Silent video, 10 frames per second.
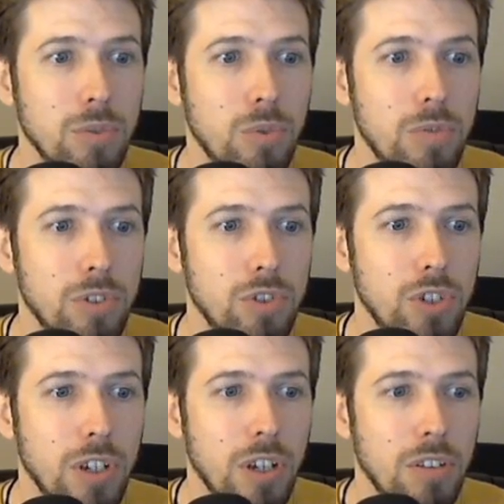go over and
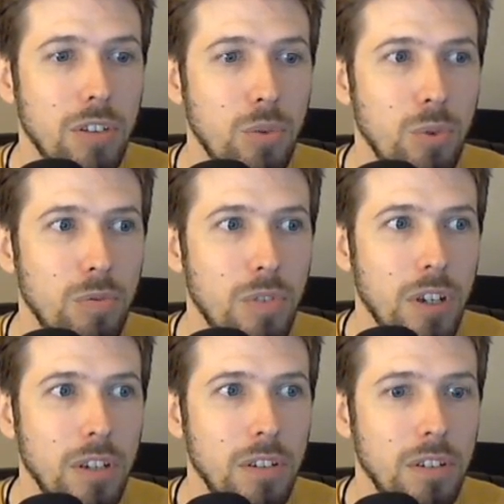check out the new
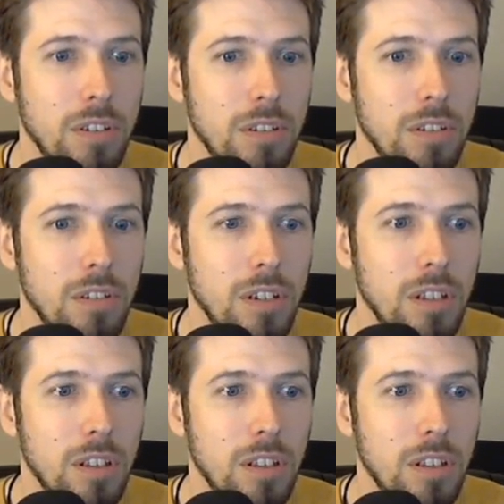event, and